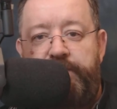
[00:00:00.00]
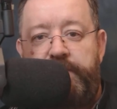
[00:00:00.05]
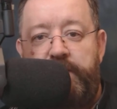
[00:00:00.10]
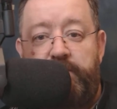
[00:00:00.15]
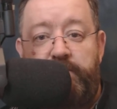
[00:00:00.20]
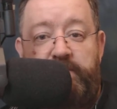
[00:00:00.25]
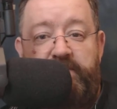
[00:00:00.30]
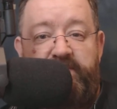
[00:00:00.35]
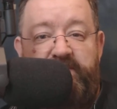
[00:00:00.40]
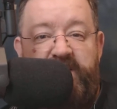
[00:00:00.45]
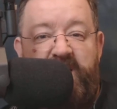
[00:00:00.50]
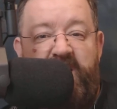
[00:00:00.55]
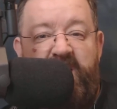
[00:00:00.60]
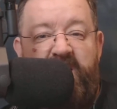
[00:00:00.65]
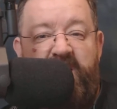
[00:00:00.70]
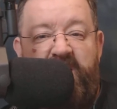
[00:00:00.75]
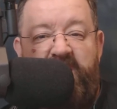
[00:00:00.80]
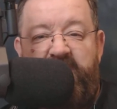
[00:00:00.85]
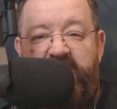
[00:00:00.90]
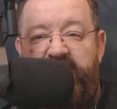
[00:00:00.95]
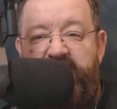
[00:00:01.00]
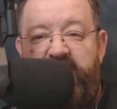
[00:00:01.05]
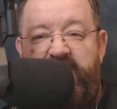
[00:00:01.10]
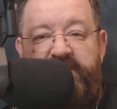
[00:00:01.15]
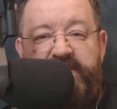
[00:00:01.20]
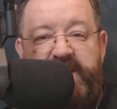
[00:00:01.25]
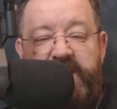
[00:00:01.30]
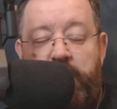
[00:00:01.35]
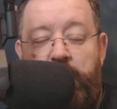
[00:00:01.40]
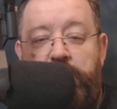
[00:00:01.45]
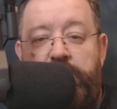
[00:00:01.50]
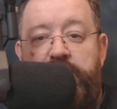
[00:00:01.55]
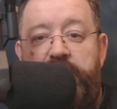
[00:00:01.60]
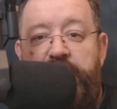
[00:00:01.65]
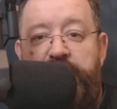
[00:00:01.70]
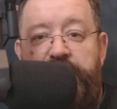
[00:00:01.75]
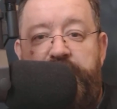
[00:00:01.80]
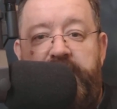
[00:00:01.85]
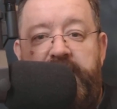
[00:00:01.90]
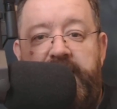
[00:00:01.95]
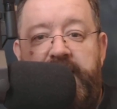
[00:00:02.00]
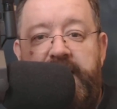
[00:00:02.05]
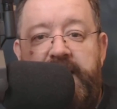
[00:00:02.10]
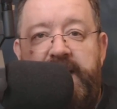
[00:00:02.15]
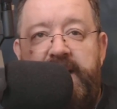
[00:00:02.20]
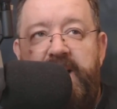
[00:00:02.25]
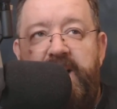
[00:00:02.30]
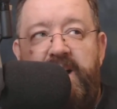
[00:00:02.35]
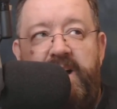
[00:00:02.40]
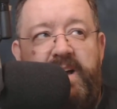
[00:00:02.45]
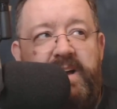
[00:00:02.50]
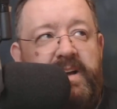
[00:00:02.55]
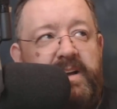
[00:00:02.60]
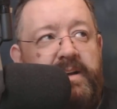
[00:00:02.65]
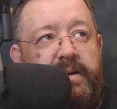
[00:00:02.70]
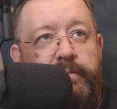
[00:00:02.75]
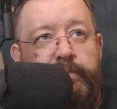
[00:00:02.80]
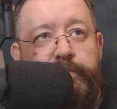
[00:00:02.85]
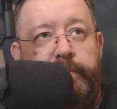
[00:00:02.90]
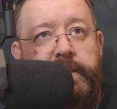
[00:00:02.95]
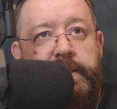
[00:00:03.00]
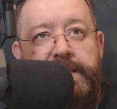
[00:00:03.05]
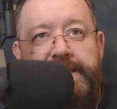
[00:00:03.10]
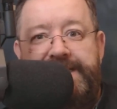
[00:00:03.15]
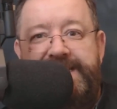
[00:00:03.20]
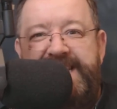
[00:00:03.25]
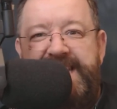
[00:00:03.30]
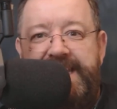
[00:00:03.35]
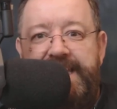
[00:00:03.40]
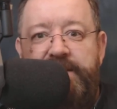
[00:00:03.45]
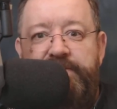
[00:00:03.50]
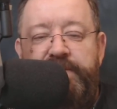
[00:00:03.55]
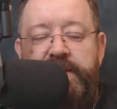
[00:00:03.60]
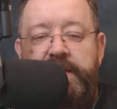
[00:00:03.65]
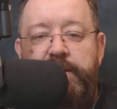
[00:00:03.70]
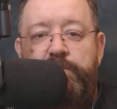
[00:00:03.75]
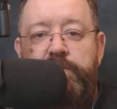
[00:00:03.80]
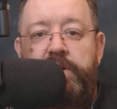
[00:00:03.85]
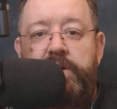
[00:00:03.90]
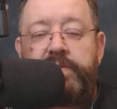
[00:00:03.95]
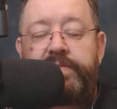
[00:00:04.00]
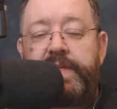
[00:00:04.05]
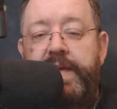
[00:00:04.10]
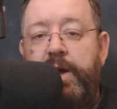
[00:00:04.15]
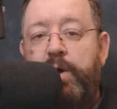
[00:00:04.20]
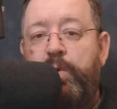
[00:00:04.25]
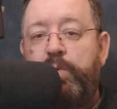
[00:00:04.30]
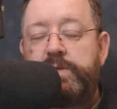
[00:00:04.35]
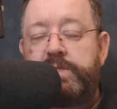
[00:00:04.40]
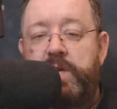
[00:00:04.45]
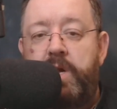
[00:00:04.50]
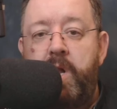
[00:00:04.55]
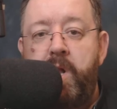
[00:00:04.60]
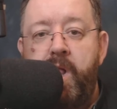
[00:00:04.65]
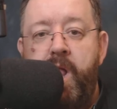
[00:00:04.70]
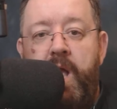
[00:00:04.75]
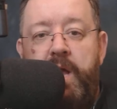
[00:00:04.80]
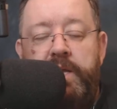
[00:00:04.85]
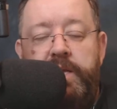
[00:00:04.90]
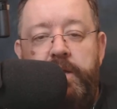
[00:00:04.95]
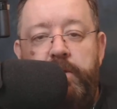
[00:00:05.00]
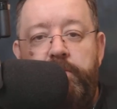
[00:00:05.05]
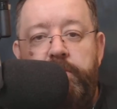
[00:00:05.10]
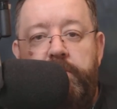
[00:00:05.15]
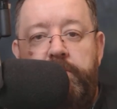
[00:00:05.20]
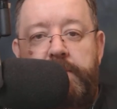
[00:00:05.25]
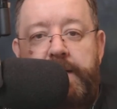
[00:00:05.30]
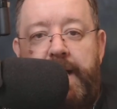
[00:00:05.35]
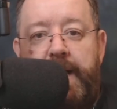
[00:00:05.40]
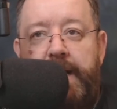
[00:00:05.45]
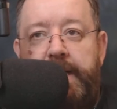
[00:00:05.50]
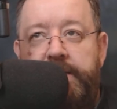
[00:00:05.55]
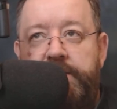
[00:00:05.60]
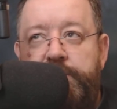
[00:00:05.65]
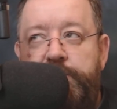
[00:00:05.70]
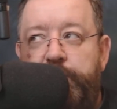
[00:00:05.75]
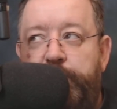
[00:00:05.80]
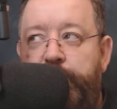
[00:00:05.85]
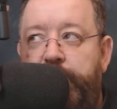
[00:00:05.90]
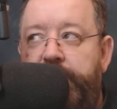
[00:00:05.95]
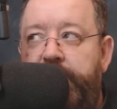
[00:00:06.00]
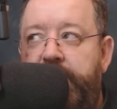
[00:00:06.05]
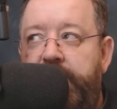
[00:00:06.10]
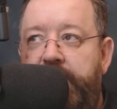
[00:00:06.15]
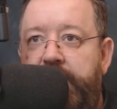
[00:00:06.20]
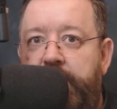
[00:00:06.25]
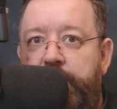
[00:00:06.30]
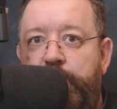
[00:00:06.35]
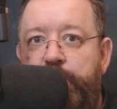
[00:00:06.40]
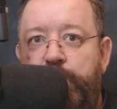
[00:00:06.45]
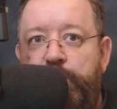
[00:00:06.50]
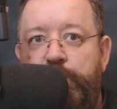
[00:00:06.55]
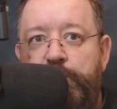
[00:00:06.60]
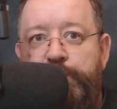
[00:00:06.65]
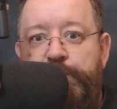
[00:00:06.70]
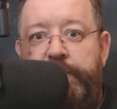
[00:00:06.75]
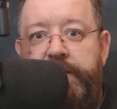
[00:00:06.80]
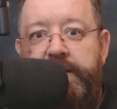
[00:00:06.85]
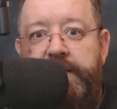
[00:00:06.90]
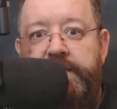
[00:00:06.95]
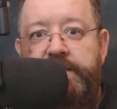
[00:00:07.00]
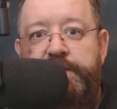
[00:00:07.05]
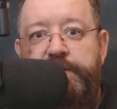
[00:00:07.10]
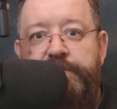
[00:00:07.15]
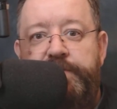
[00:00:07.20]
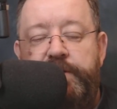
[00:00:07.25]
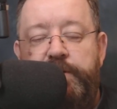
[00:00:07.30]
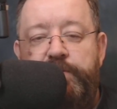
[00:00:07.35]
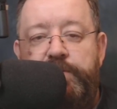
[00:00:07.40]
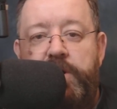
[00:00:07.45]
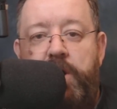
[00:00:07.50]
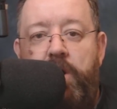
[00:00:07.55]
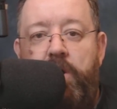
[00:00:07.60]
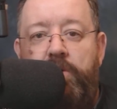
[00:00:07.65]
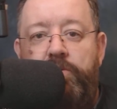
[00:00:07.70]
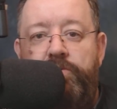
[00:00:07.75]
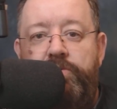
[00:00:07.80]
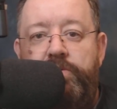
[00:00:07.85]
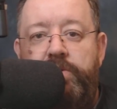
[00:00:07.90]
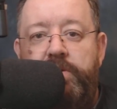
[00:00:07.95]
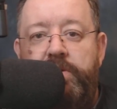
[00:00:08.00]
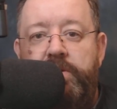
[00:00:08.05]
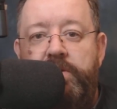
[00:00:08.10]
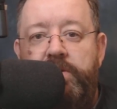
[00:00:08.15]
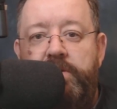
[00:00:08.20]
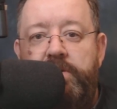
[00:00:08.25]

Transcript: film and uh, videography, um, TV work, they always know. You look at somebody who's being interviewed on